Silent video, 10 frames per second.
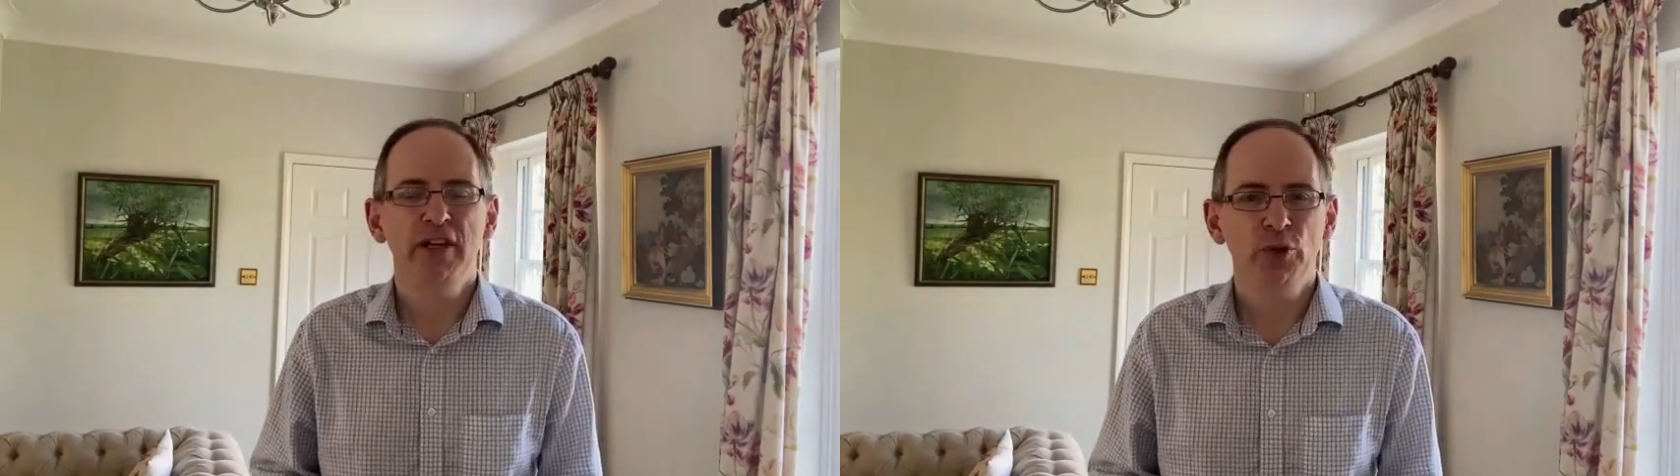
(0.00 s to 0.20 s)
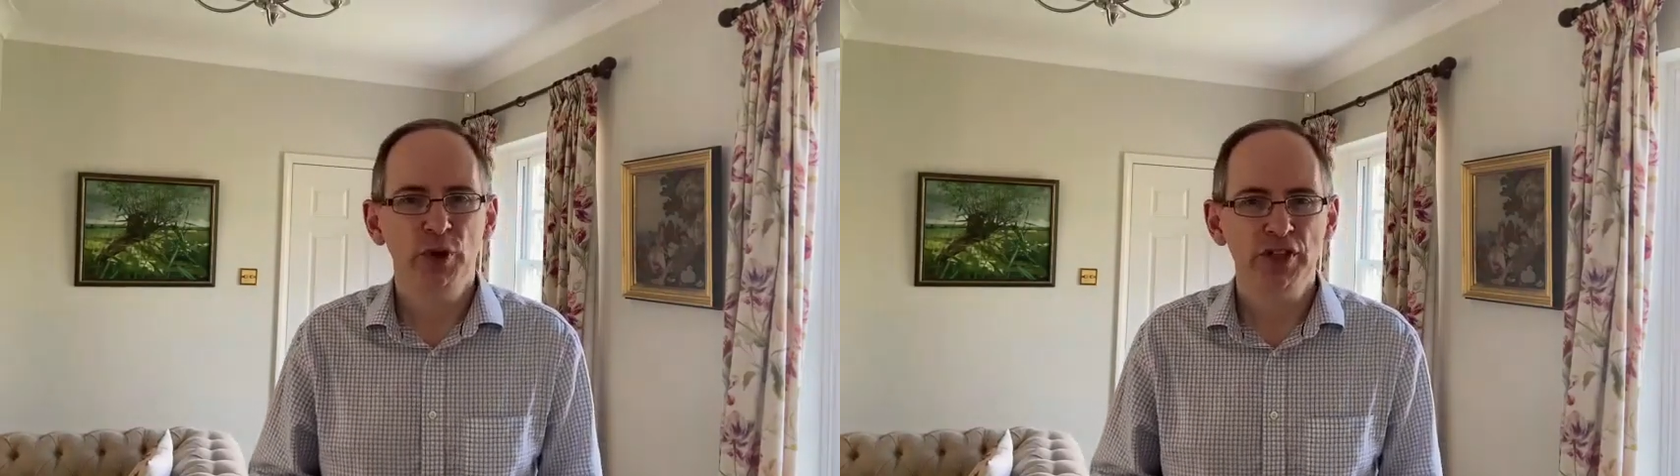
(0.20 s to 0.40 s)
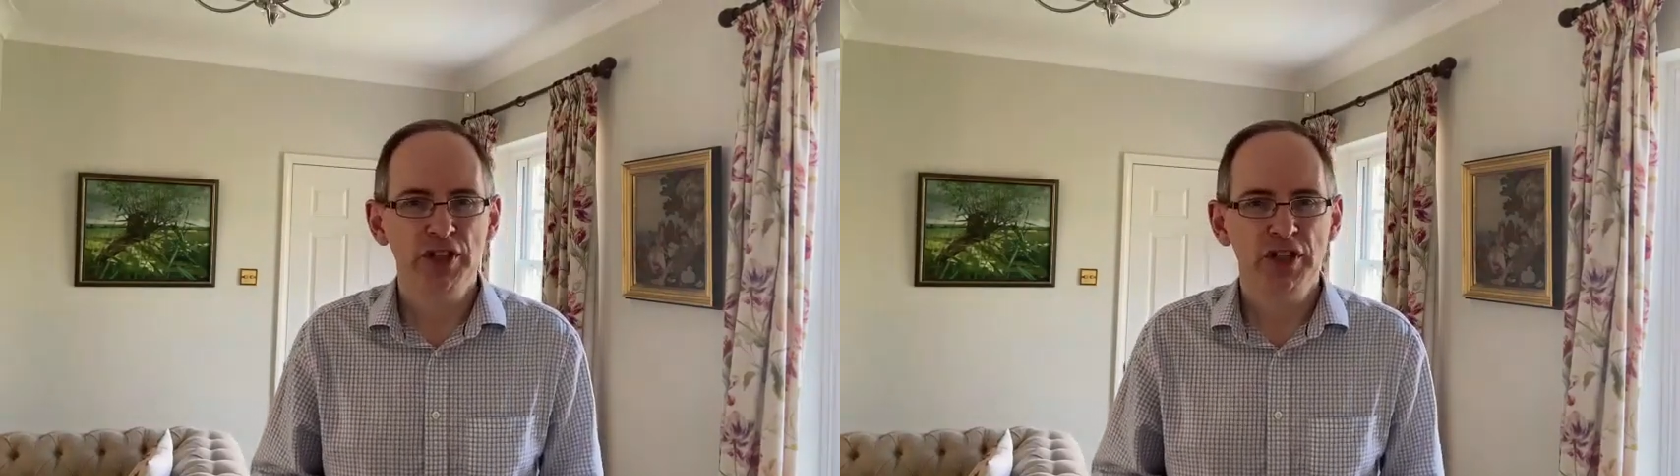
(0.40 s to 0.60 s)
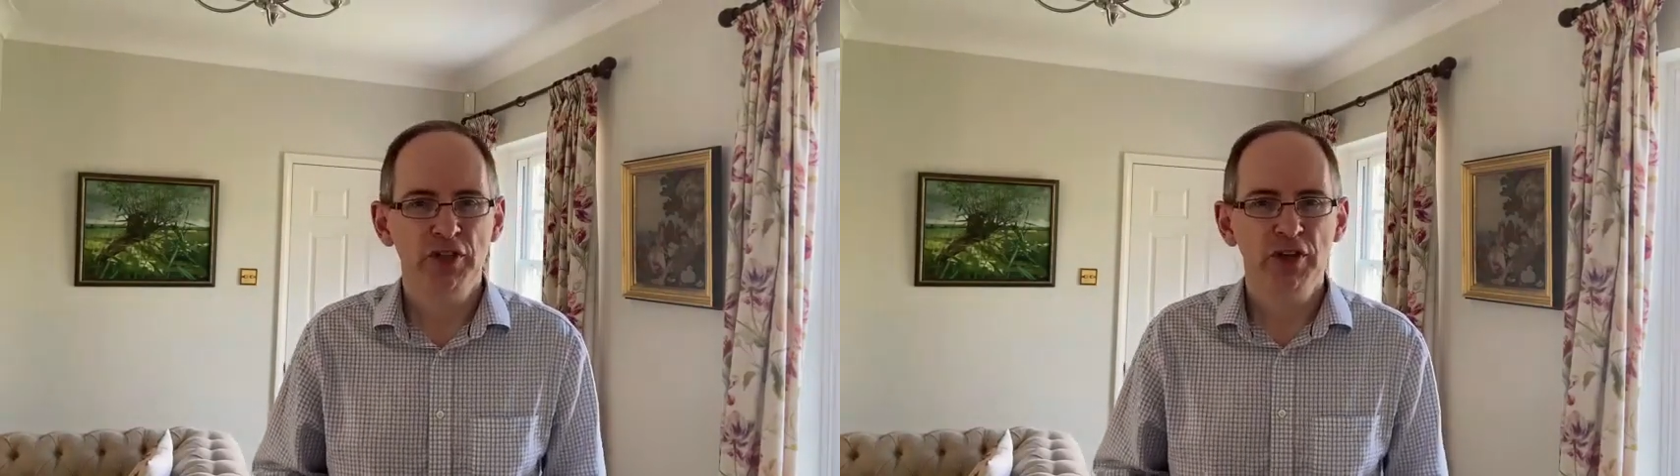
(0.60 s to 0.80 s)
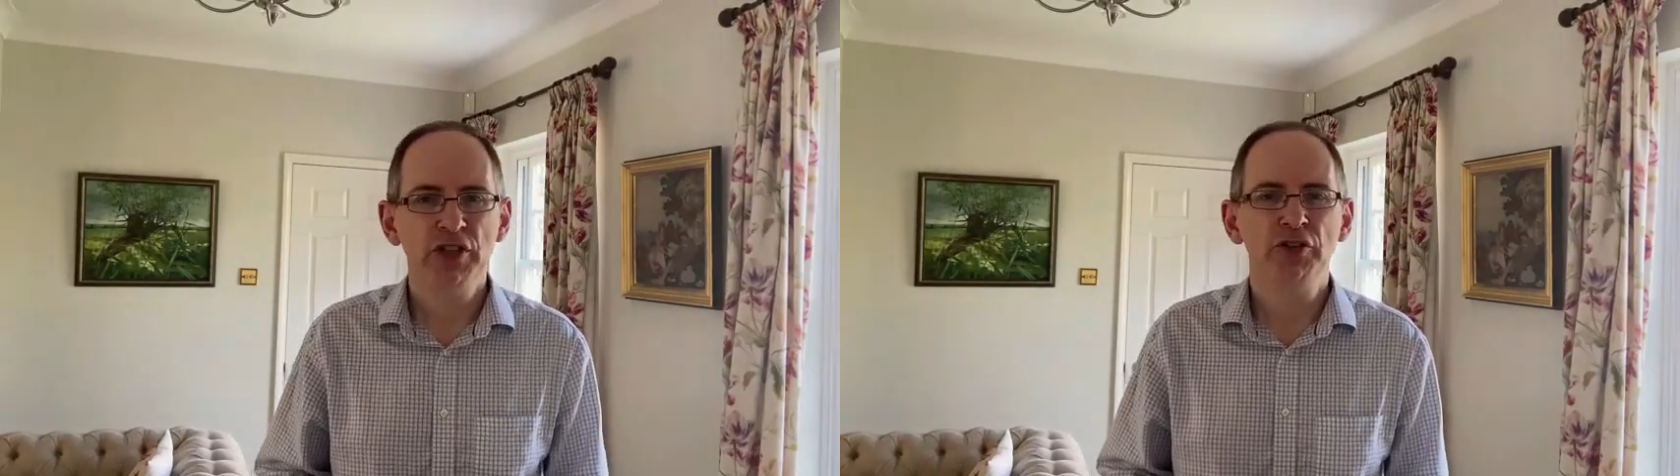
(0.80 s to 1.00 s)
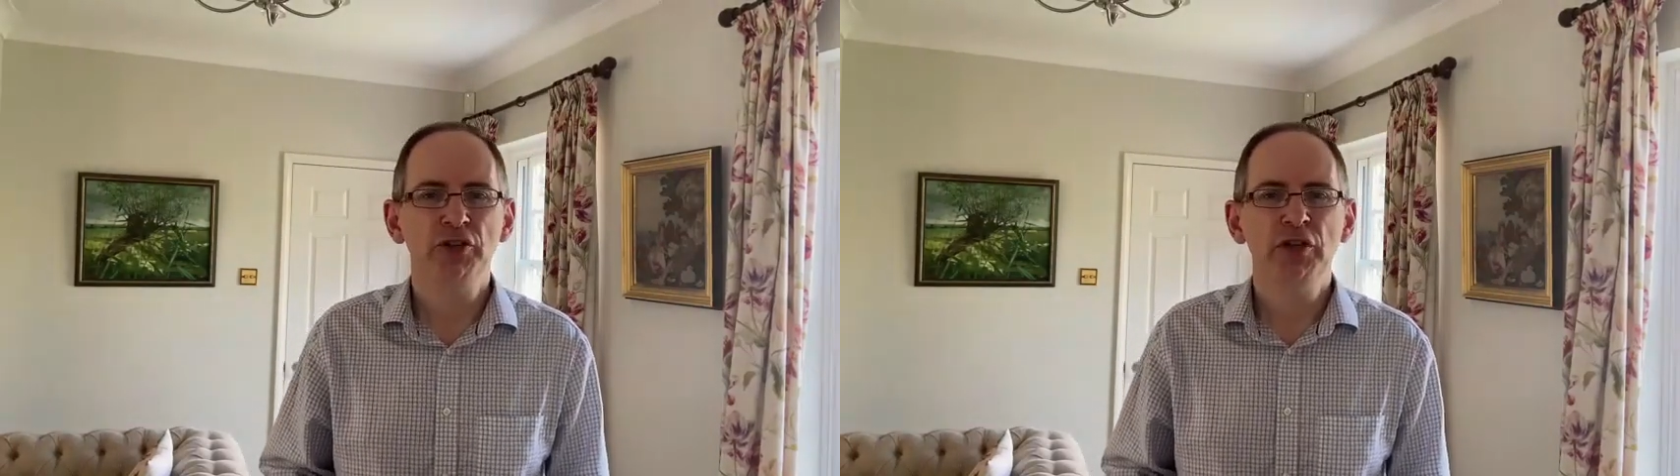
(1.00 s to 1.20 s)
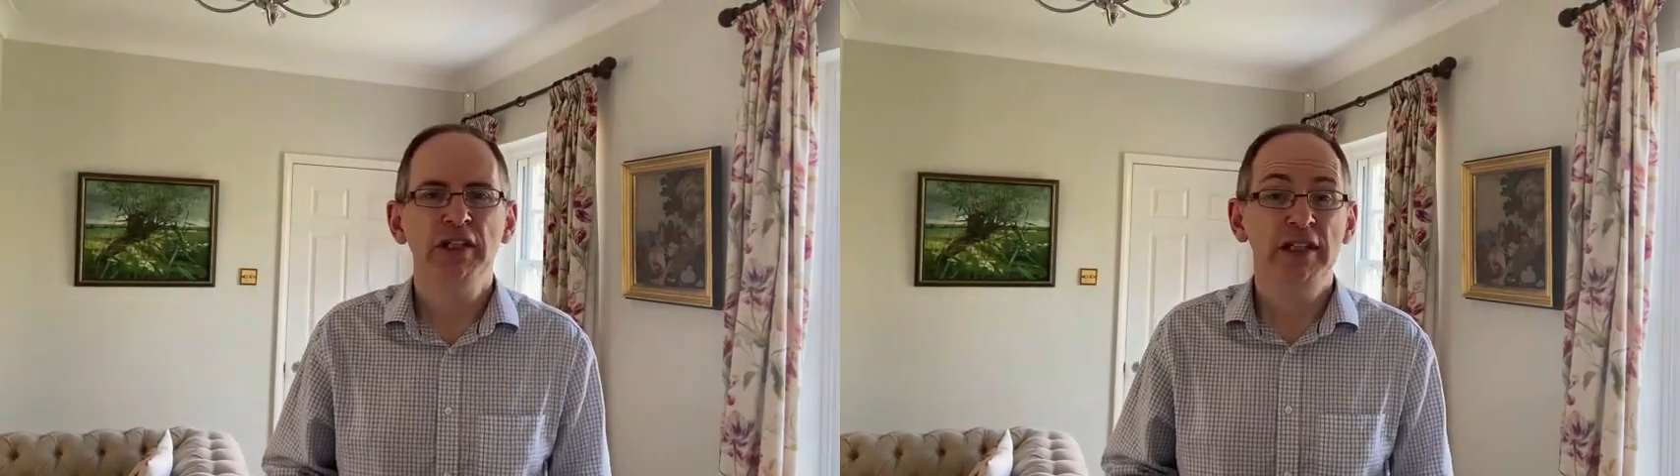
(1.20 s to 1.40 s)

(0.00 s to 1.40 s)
which is the original